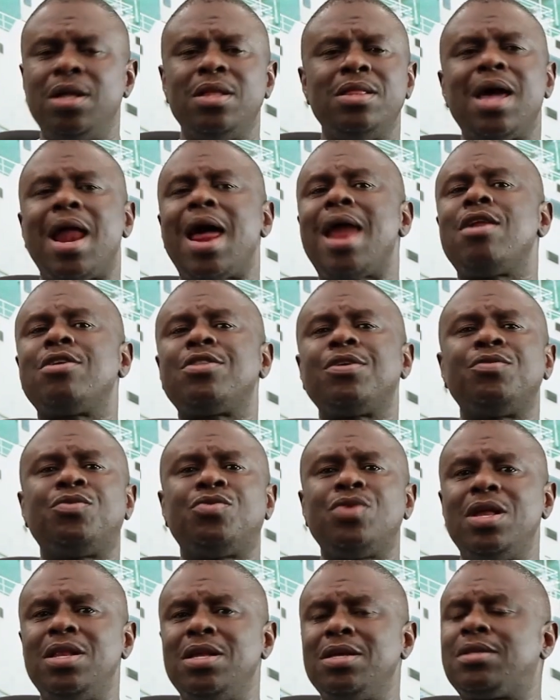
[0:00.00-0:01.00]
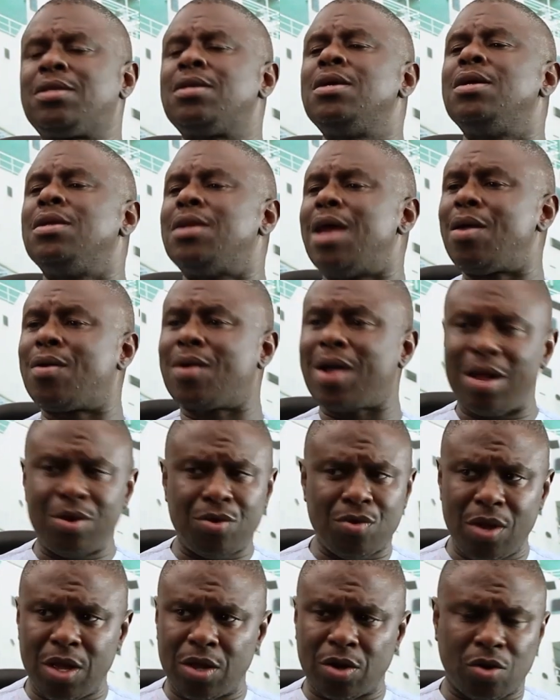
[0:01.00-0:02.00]
There are a lot of trainings that you can't
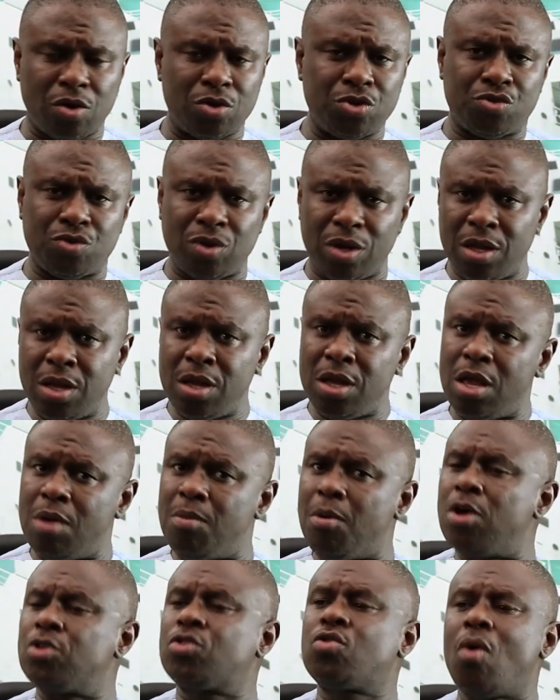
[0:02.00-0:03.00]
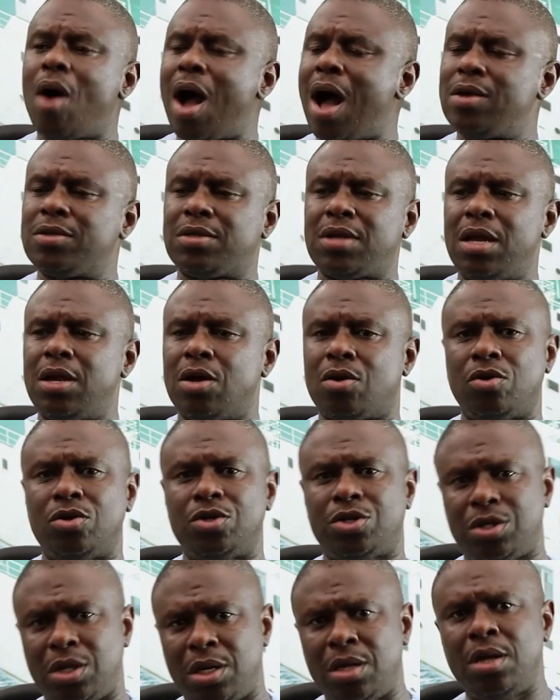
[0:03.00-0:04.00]
do in country. You must go outside the
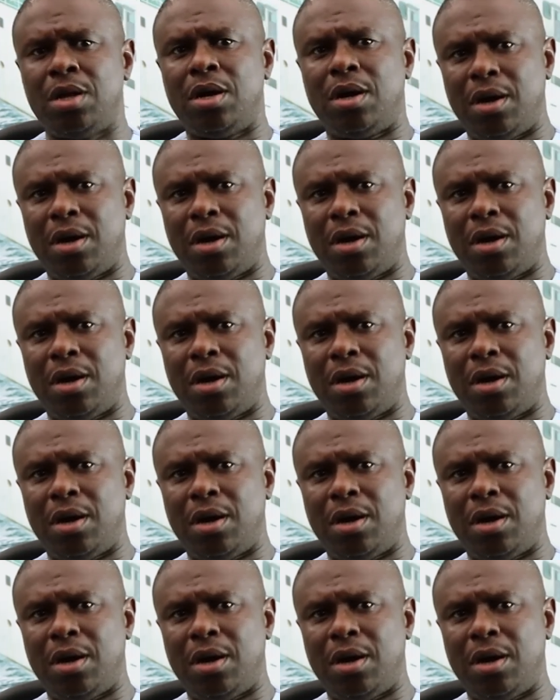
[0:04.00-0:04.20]
country.